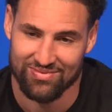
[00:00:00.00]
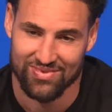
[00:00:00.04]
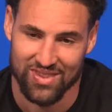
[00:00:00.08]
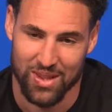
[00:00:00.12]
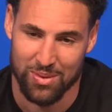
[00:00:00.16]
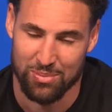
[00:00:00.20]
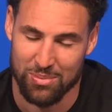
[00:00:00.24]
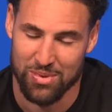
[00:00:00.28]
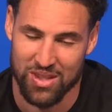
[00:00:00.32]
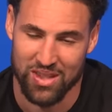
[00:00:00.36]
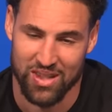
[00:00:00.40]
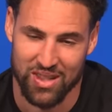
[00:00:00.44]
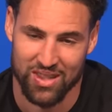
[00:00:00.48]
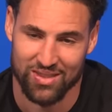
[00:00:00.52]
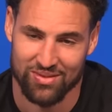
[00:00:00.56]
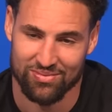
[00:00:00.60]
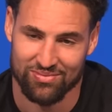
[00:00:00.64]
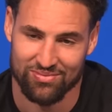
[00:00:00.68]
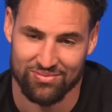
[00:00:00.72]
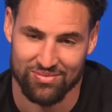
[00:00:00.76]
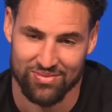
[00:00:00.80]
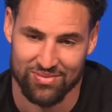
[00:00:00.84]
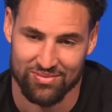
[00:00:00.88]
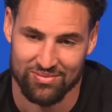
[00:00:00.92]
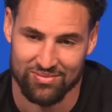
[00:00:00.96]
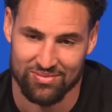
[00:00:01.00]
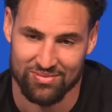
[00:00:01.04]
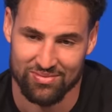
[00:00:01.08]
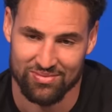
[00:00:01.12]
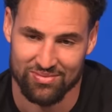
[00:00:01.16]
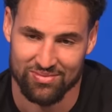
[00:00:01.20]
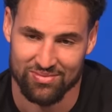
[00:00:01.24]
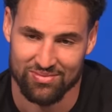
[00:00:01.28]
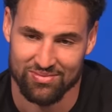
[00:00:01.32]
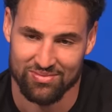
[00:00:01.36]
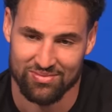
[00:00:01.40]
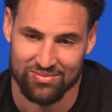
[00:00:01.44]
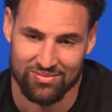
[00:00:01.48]
I mean,
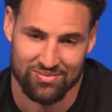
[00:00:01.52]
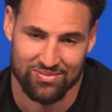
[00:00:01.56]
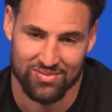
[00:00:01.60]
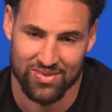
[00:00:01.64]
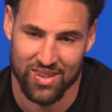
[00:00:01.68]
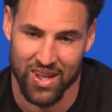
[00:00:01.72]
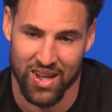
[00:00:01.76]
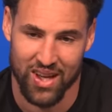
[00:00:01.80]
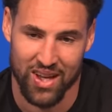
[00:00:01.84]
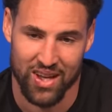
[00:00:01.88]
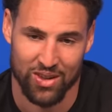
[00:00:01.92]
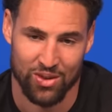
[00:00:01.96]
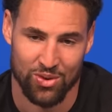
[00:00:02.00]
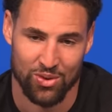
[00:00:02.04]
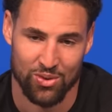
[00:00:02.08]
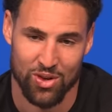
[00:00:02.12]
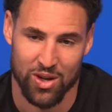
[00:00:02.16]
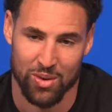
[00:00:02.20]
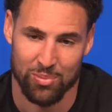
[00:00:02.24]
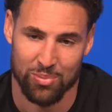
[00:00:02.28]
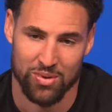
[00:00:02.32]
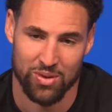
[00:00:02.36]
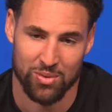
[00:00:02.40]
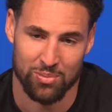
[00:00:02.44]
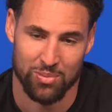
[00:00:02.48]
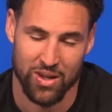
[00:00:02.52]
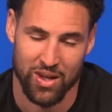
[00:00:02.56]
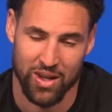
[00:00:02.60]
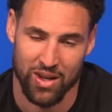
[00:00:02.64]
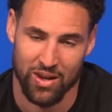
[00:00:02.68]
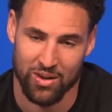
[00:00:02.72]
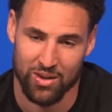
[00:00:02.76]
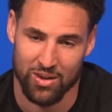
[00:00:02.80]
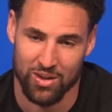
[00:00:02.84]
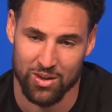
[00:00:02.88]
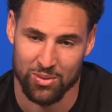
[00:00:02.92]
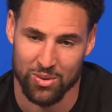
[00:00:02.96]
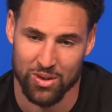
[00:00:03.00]
yeah, I grew up in the Bay
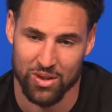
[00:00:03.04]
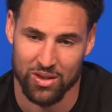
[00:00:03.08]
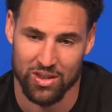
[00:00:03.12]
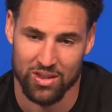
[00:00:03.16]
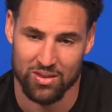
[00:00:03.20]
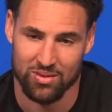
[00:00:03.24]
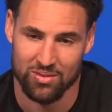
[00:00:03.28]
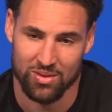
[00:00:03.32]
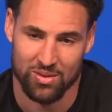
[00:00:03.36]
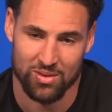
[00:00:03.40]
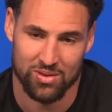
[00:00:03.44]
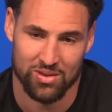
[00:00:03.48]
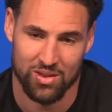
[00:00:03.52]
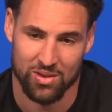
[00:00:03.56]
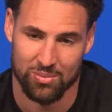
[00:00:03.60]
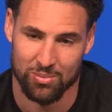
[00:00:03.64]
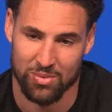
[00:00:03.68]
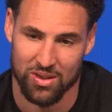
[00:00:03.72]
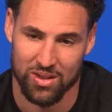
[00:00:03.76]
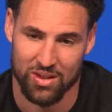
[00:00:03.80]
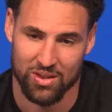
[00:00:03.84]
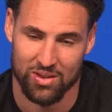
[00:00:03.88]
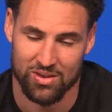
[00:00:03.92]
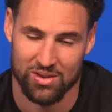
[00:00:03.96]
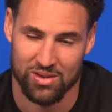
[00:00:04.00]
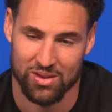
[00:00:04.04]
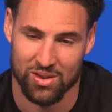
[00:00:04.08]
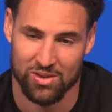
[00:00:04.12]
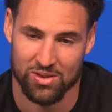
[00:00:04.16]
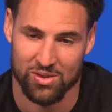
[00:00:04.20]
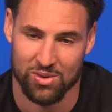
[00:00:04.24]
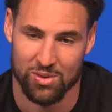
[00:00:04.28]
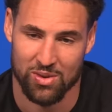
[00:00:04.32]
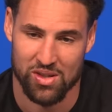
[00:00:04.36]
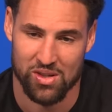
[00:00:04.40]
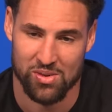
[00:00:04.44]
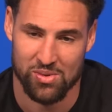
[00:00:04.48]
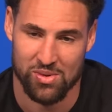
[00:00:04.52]
Area. Really, I've been here since I was
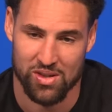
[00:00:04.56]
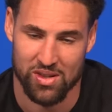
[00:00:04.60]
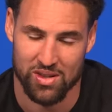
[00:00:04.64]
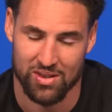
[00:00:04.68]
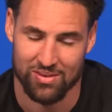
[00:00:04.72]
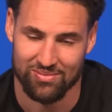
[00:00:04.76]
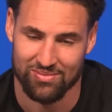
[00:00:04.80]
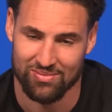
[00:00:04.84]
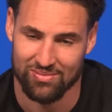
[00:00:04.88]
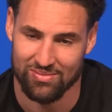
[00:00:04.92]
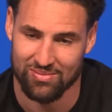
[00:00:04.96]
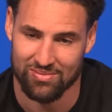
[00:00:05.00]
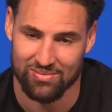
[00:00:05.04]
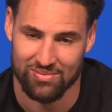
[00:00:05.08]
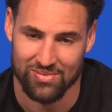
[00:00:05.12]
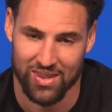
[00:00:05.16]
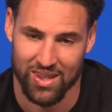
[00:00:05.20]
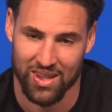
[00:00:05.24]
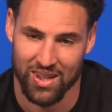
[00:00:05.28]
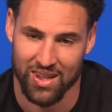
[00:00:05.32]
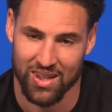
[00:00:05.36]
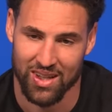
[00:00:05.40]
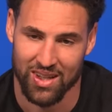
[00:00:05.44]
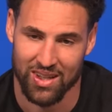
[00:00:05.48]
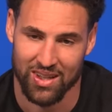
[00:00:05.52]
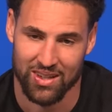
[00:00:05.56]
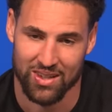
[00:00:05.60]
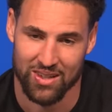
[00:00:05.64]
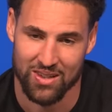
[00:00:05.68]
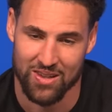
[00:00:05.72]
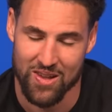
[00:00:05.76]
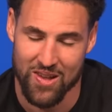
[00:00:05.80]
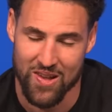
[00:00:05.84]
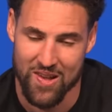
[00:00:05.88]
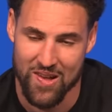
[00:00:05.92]
21, and